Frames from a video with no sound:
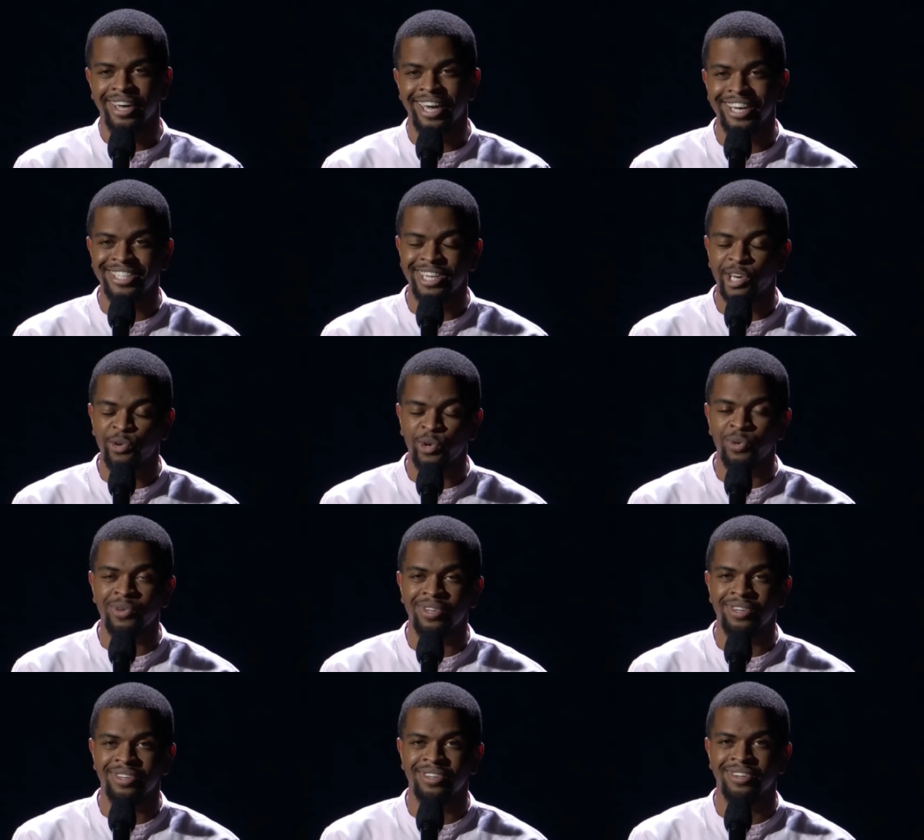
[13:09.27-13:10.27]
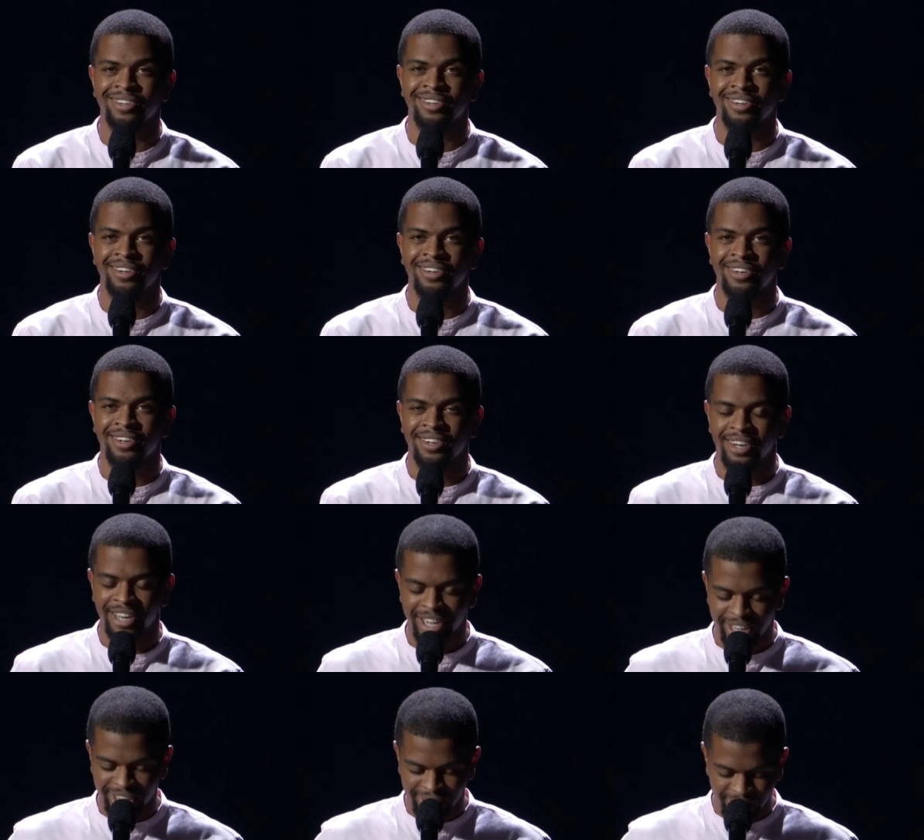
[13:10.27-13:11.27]
Hey, Tyrone.
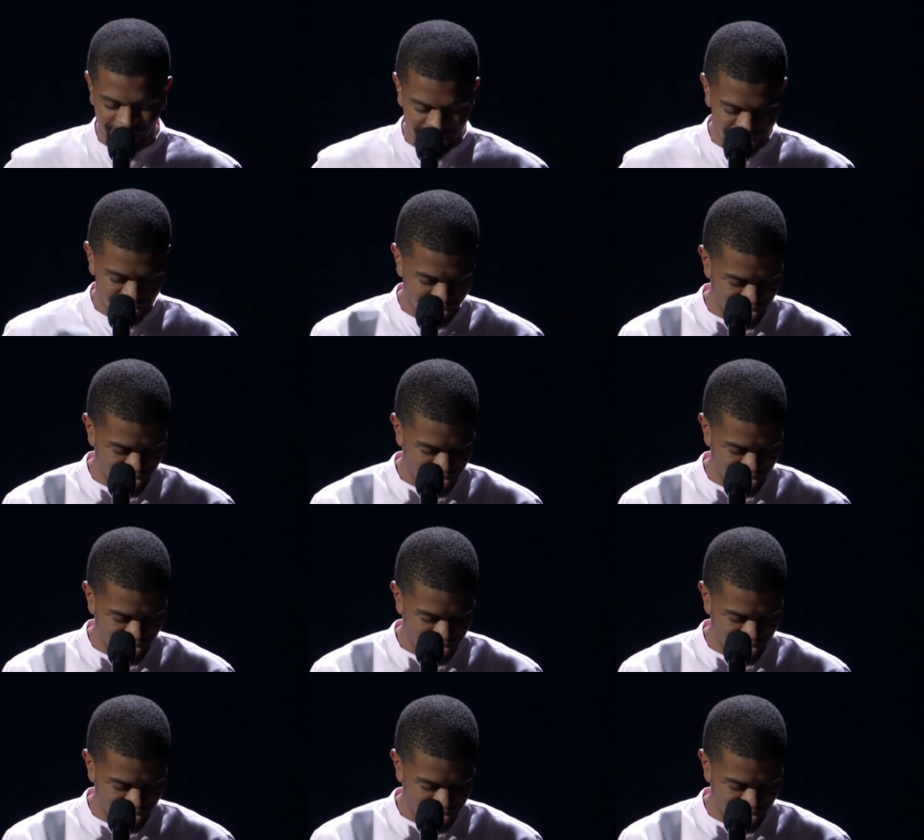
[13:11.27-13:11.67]
I, uh...